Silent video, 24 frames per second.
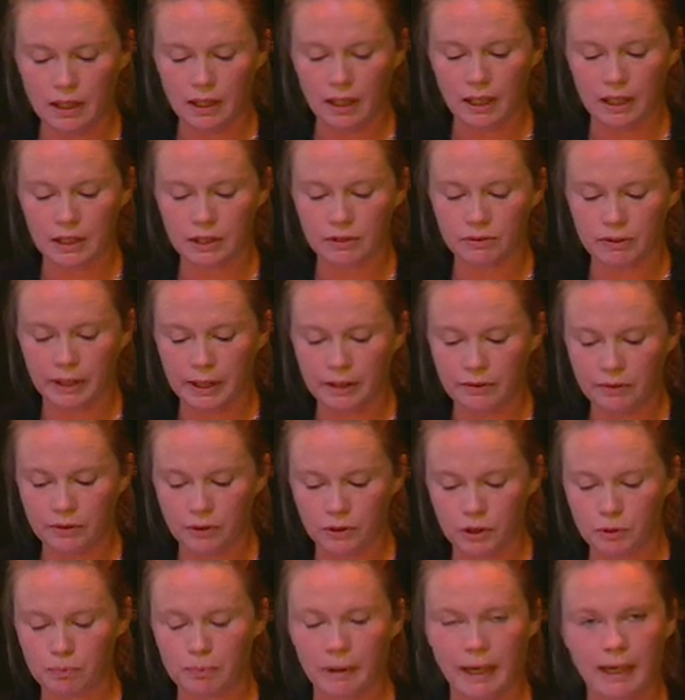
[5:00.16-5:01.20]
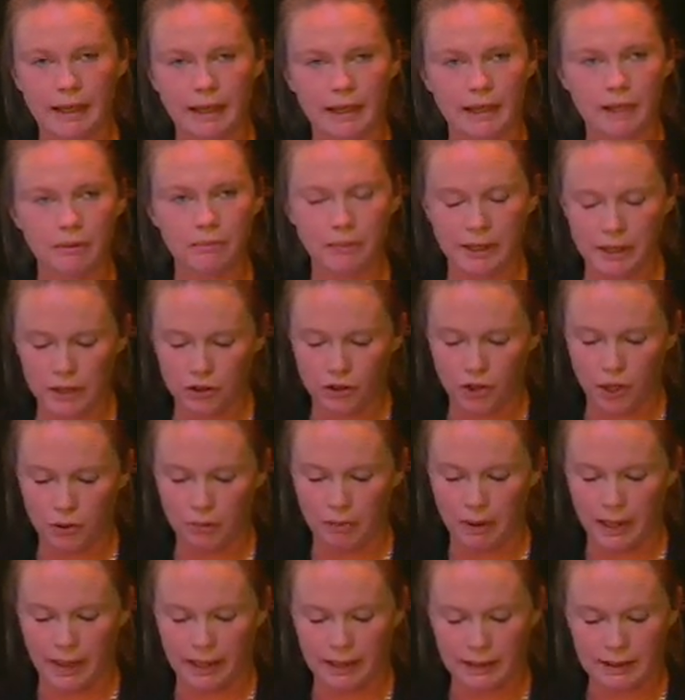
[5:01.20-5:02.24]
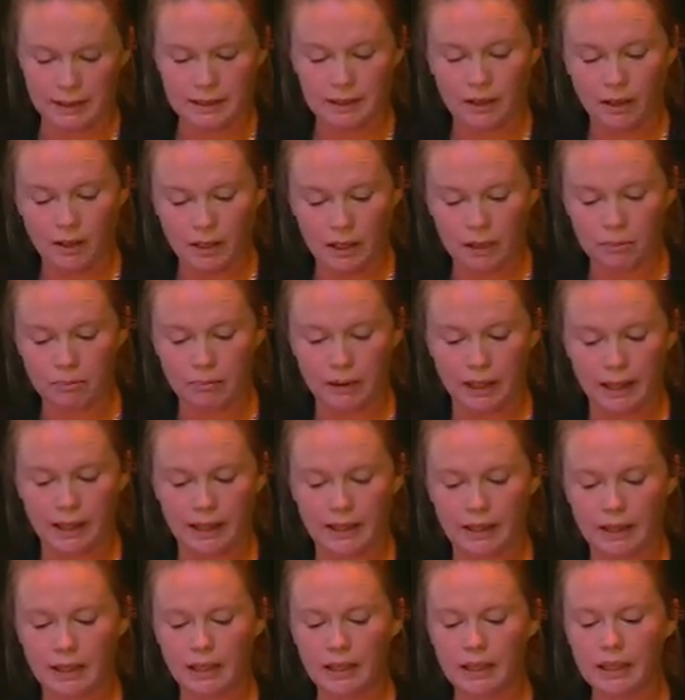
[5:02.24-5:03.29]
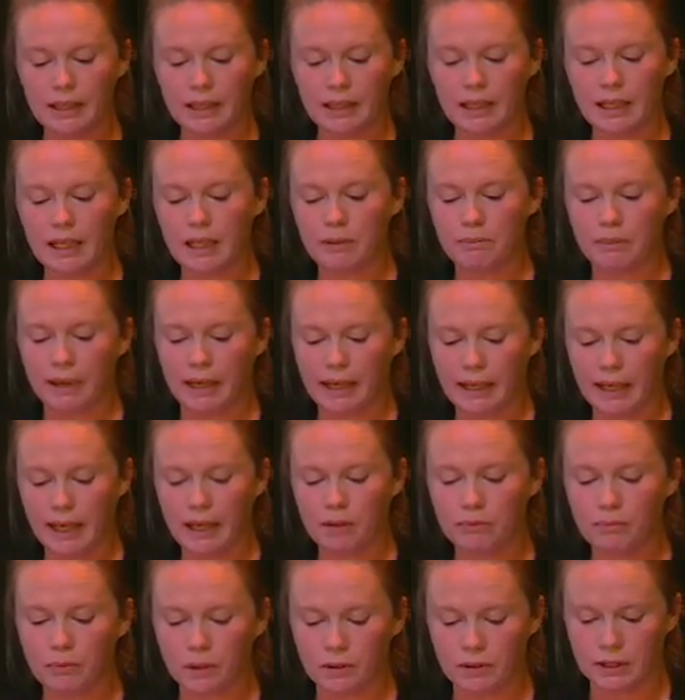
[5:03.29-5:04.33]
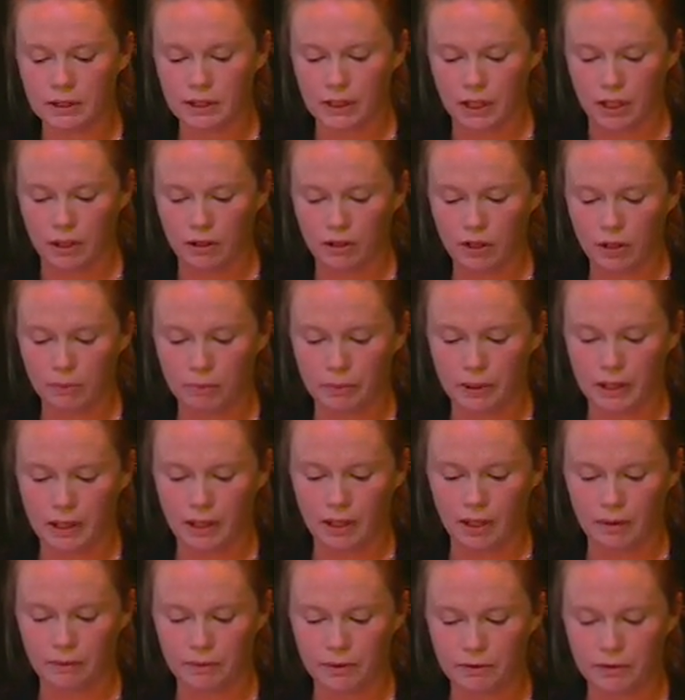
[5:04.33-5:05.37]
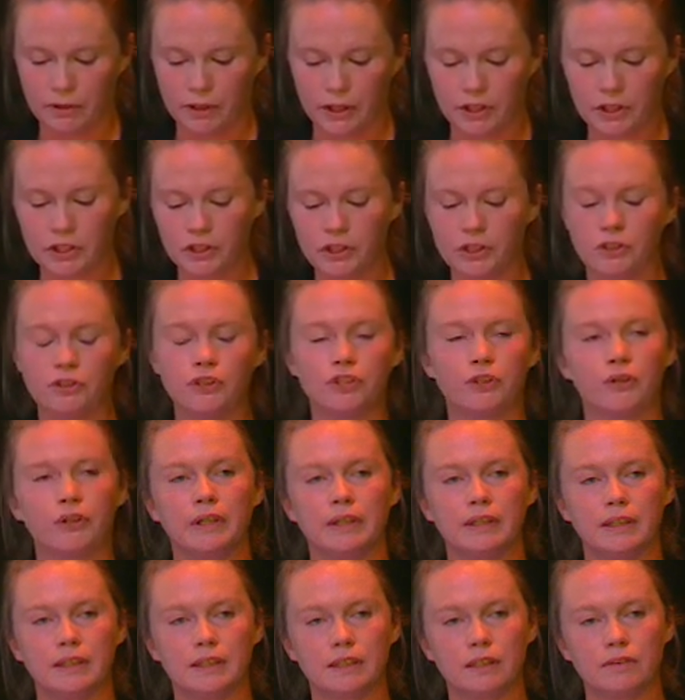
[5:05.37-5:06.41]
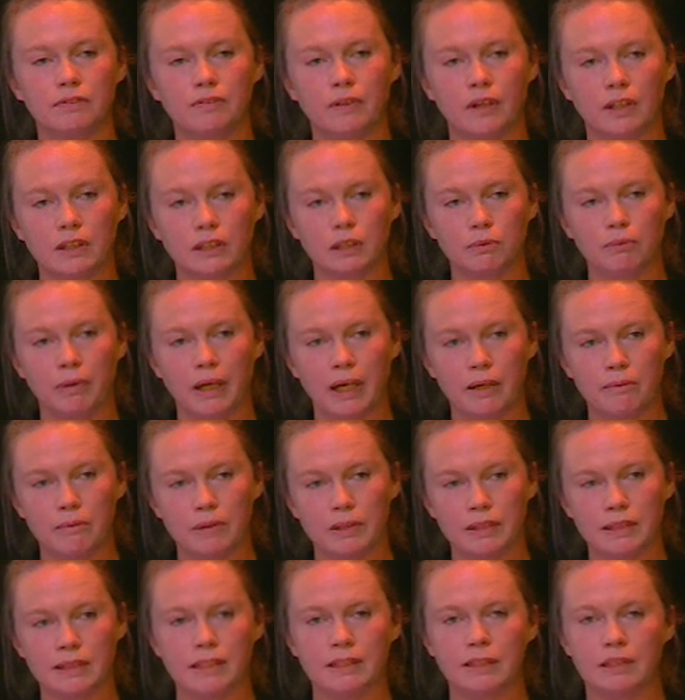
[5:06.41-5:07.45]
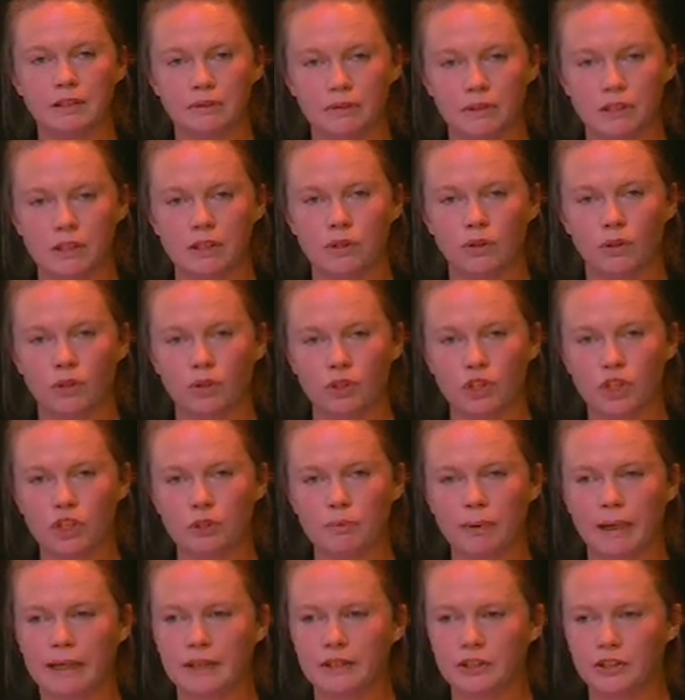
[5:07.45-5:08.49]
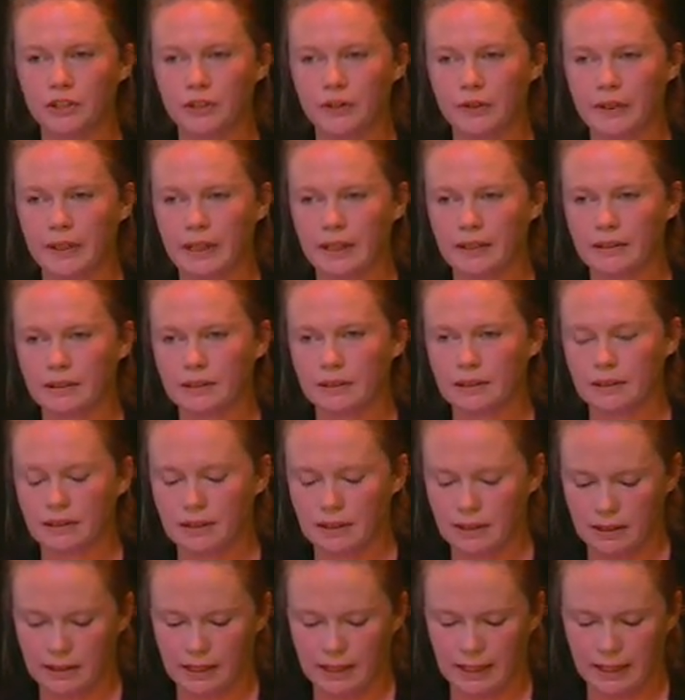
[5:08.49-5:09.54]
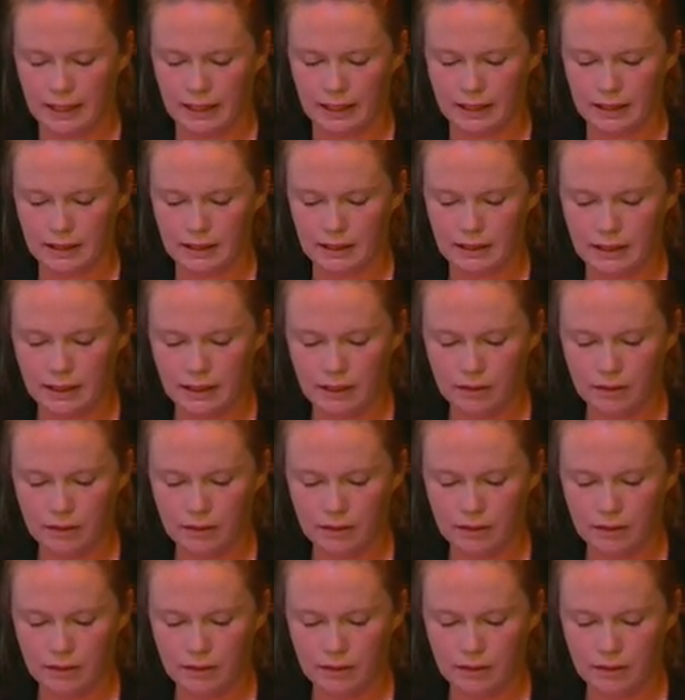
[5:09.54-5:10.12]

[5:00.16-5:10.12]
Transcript: as Raffles Bank, Metro Bank, Starling Bank, Clearbank and Monzo have become the first new joiners to faster payments since it was launched back in 2008.